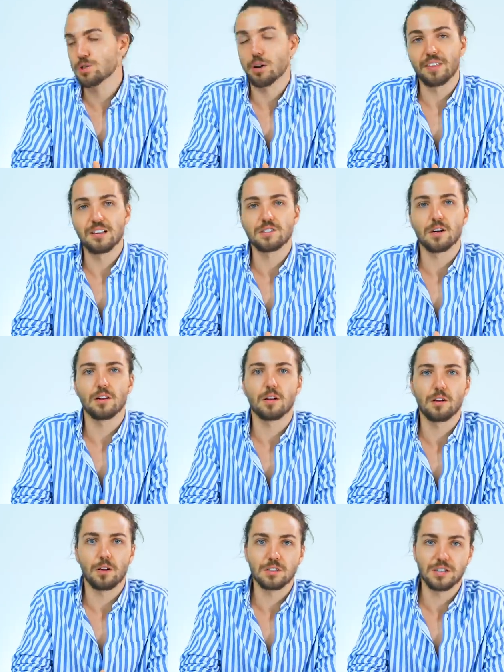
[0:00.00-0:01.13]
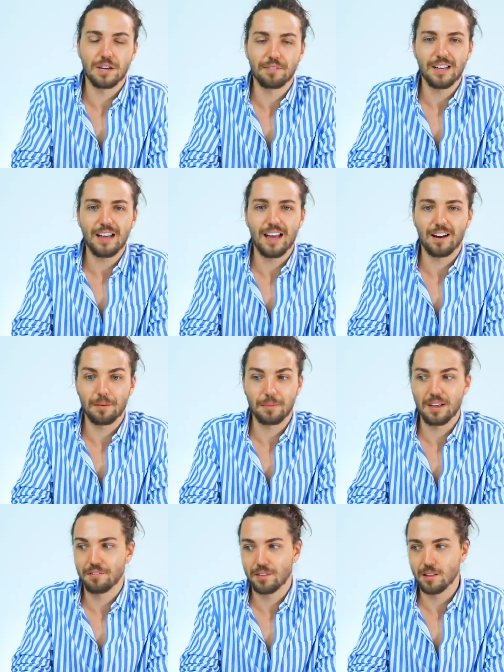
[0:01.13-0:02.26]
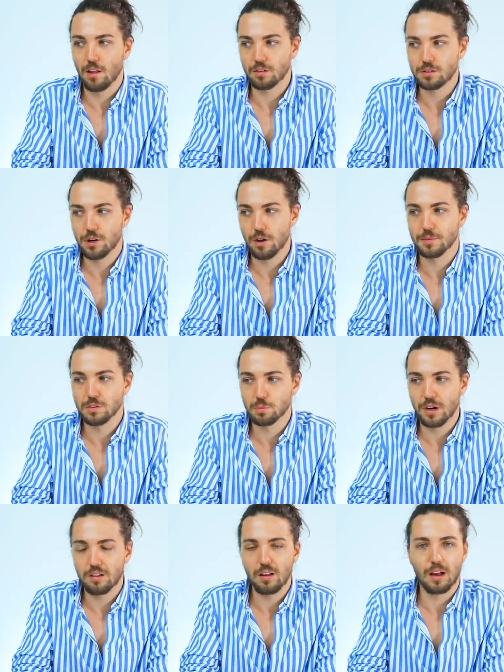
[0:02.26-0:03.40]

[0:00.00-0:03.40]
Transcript: So I think it's got a lot of longevity and I'm here for the long term as well.